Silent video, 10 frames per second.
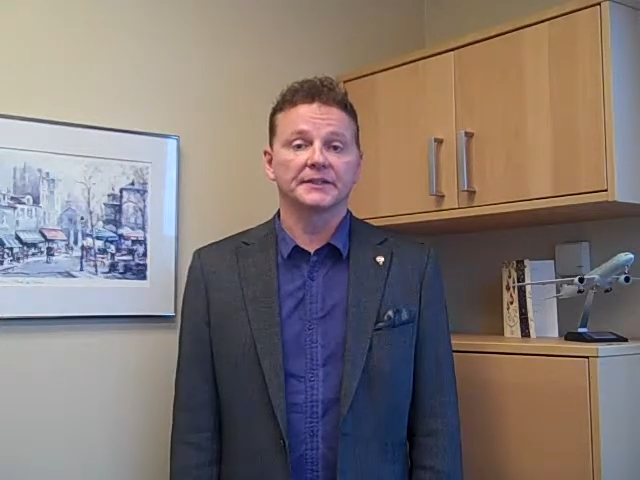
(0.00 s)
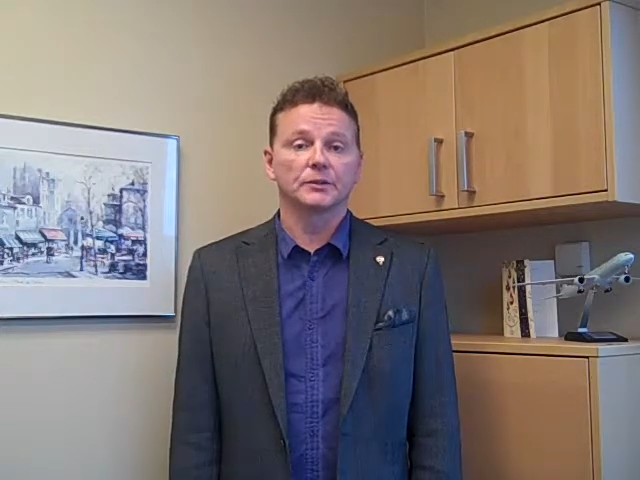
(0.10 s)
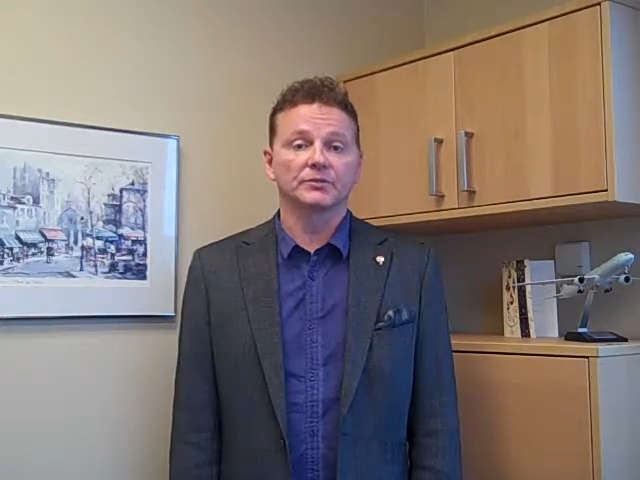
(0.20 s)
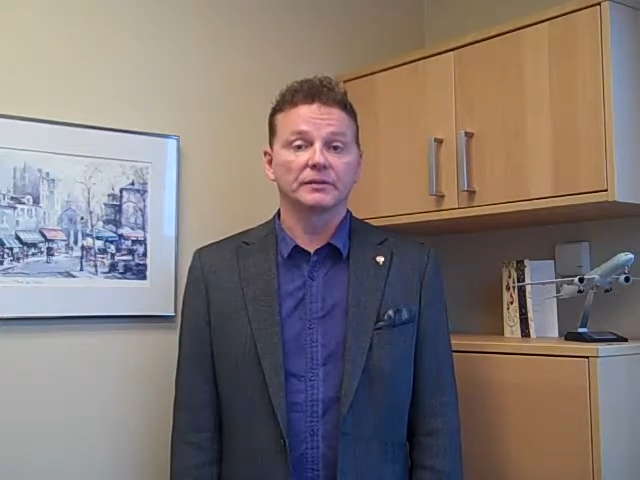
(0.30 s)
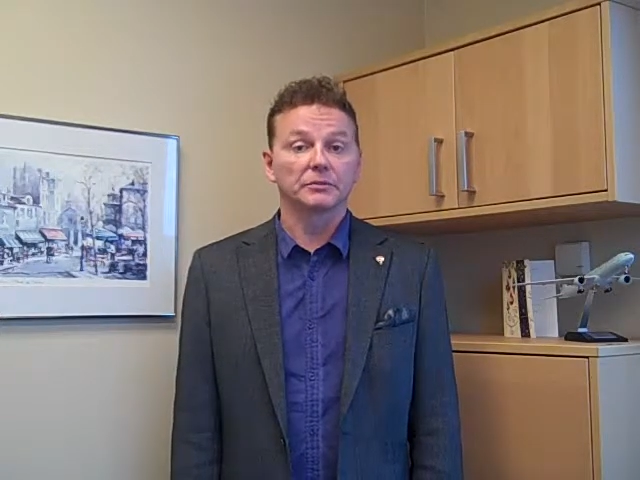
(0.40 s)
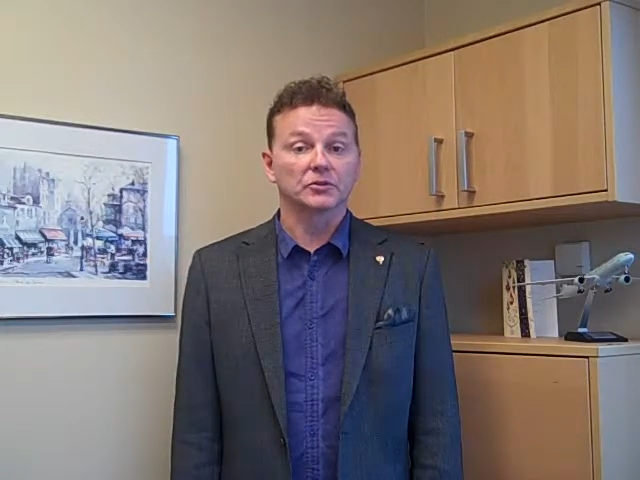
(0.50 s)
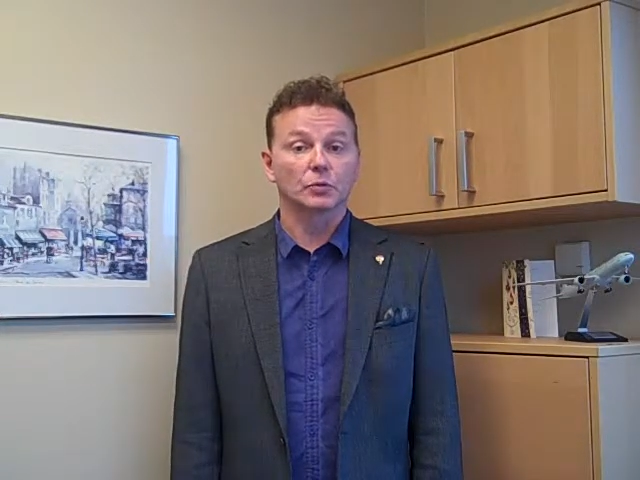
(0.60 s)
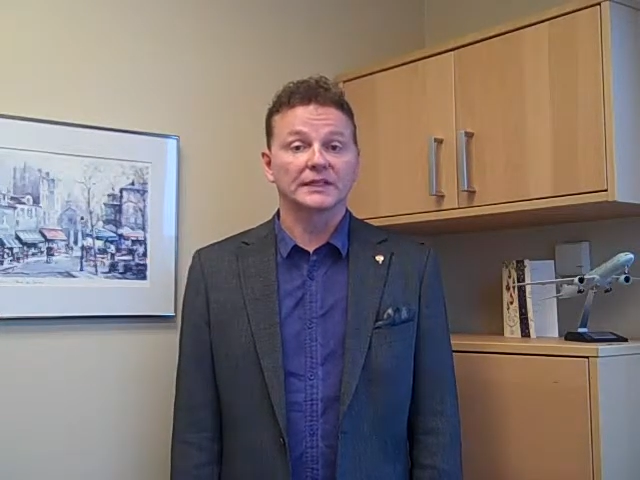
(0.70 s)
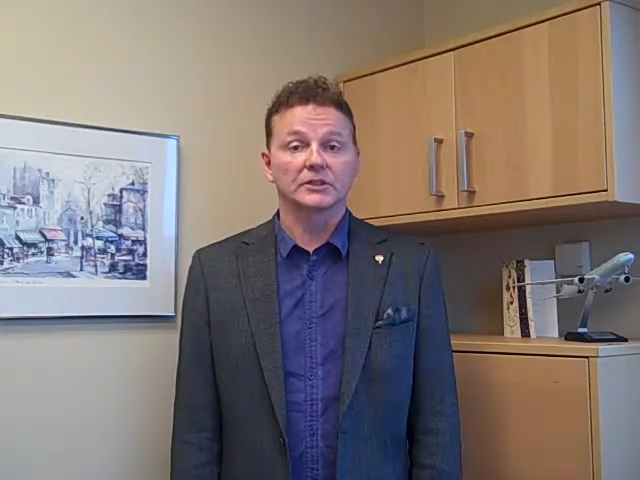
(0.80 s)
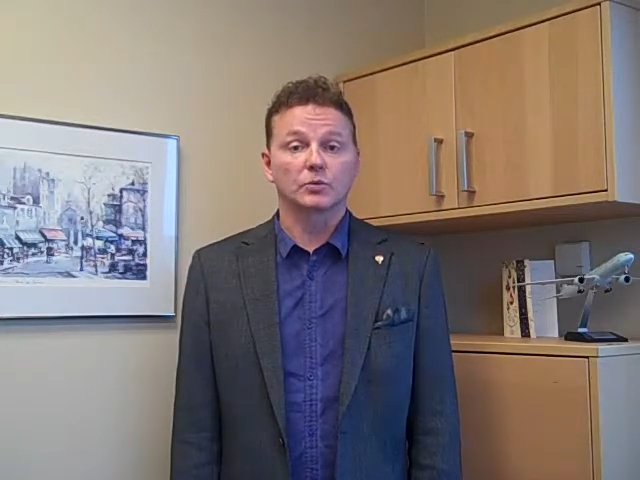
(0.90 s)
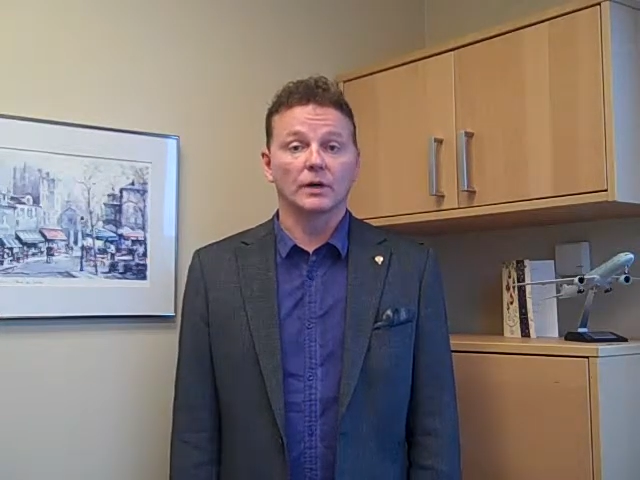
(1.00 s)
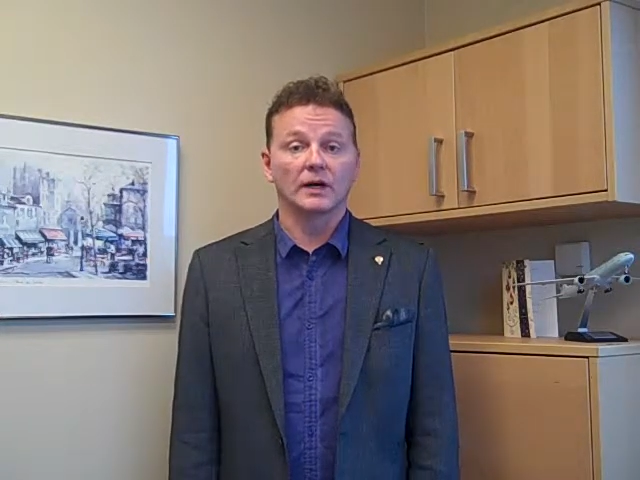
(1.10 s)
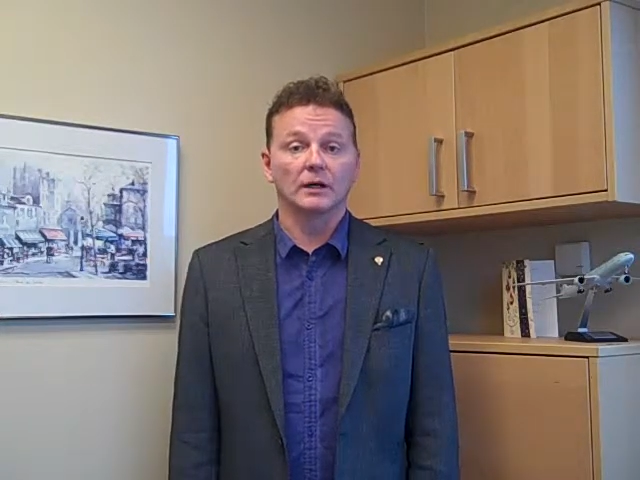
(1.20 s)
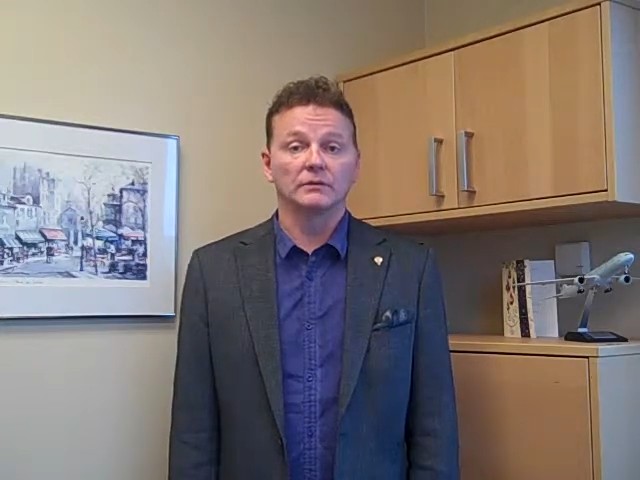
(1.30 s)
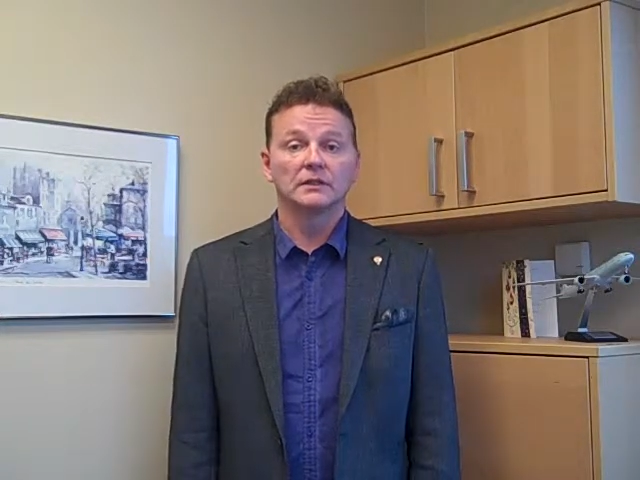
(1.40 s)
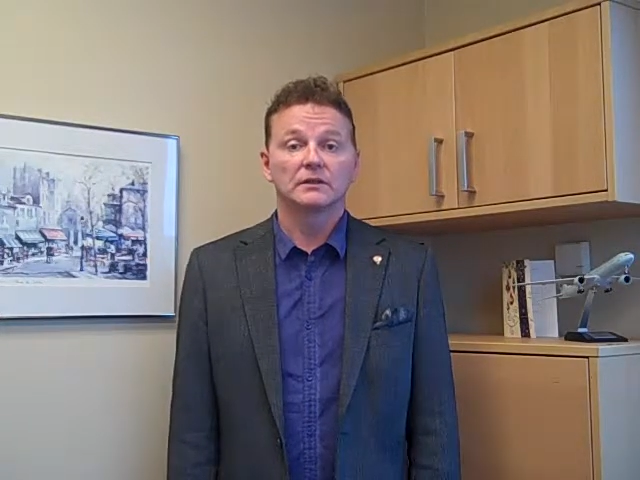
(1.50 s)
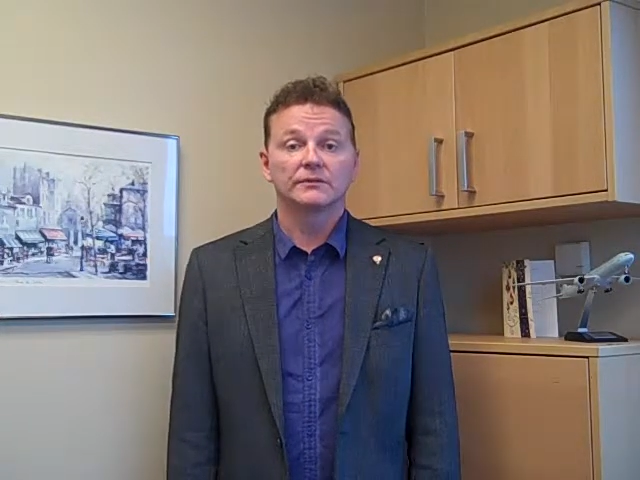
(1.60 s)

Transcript: in November twenty twelve